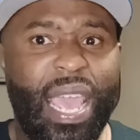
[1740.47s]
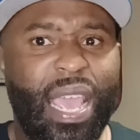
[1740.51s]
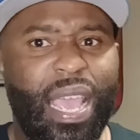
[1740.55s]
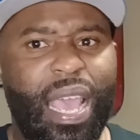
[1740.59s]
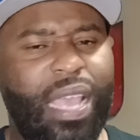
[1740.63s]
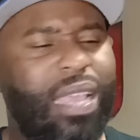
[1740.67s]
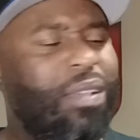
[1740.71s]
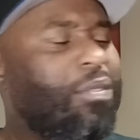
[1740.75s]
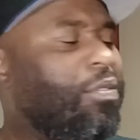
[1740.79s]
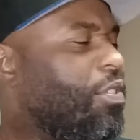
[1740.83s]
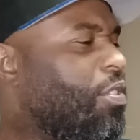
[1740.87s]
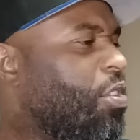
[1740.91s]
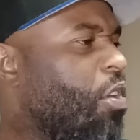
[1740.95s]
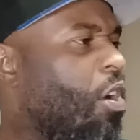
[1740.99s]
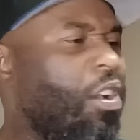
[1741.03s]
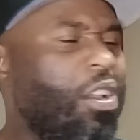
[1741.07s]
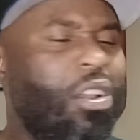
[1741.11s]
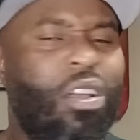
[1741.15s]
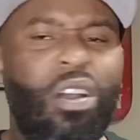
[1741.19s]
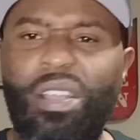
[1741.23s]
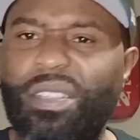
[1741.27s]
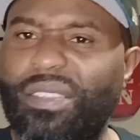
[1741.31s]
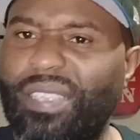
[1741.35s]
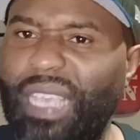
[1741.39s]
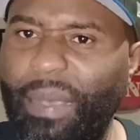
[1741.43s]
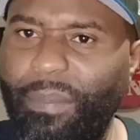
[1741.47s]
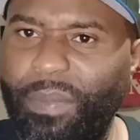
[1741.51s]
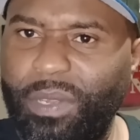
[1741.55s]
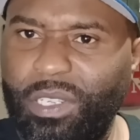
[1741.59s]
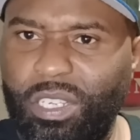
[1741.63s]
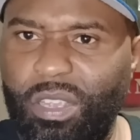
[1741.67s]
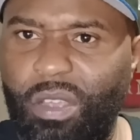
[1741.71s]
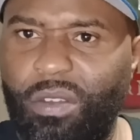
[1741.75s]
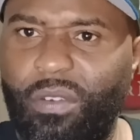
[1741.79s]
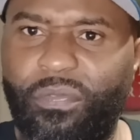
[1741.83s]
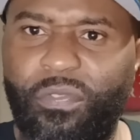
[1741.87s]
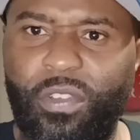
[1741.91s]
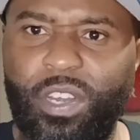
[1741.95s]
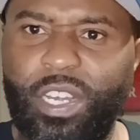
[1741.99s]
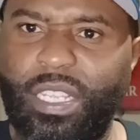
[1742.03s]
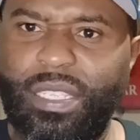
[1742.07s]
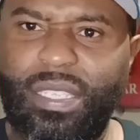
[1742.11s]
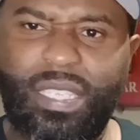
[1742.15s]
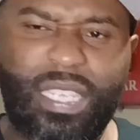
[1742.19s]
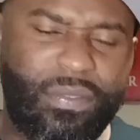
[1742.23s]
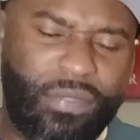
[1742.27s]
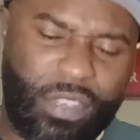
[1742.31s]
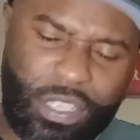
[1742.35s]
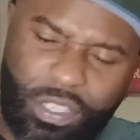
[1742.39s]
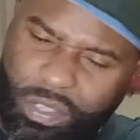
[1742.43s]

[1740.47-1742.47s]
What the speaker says: He was talking all type of junk in front of the TV.